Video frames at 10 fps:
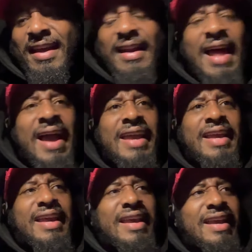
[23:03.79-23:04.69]
Like
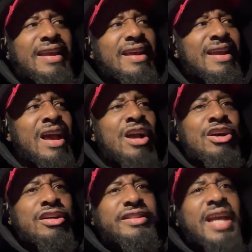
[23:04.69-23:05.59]
a
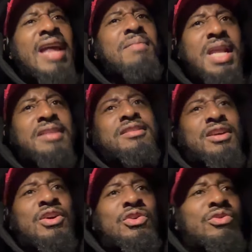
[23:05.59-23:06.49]
good 10 minutes
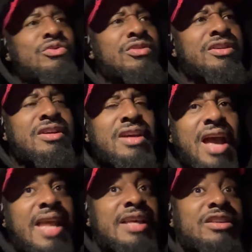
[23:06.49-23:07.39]
ago.
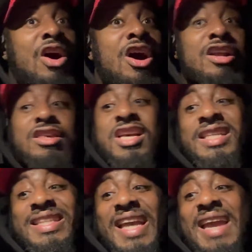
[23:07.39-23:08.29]
And this order
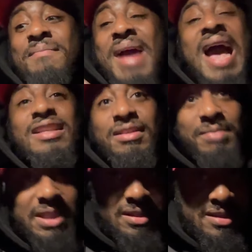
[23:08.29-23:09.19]
just came back to
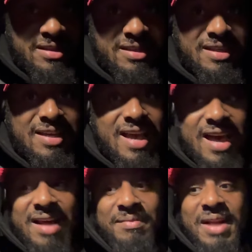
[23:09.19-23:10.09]
me.
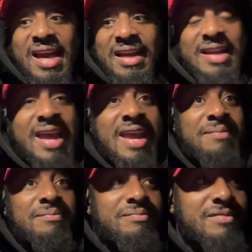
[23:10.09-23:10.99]
And I'm like,
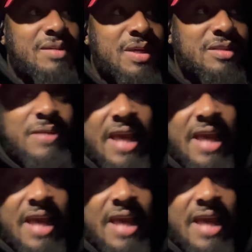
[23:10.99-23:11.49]
damn, there must be